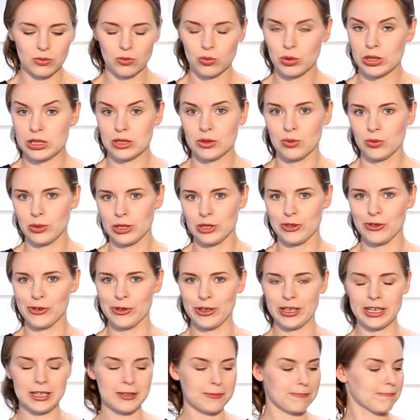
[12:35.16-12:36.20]
what, what you
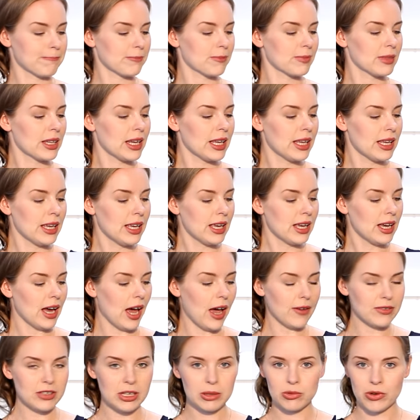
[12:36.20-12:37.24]
need.
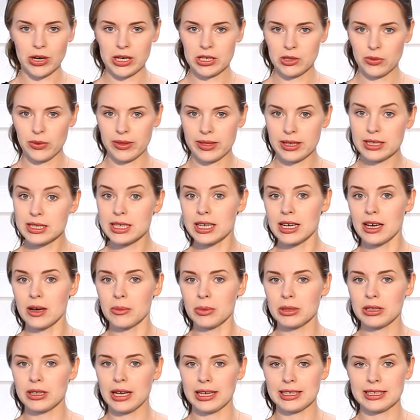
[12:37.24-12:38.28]
After I'm ready with this
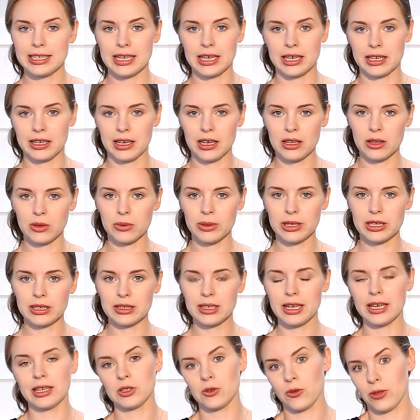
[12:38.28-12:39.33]
couple, I take another one
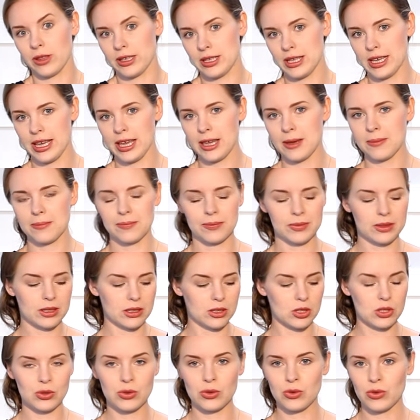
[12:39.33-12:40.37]
and do the same,
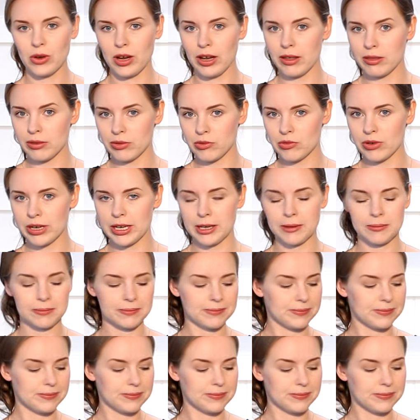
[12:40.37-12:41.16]
two and three.